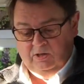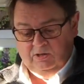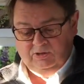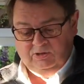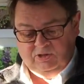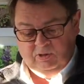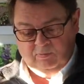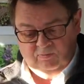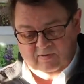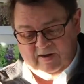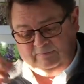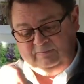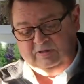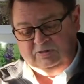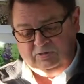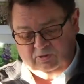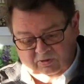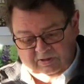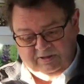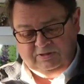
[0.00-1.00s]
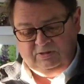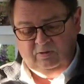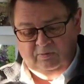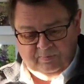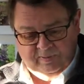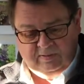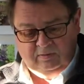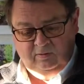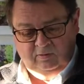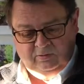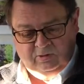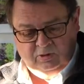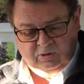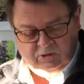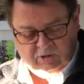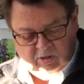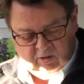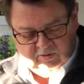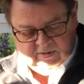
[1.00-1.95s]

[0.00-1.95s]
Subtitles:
So I rammed it all into a pickle onion jar,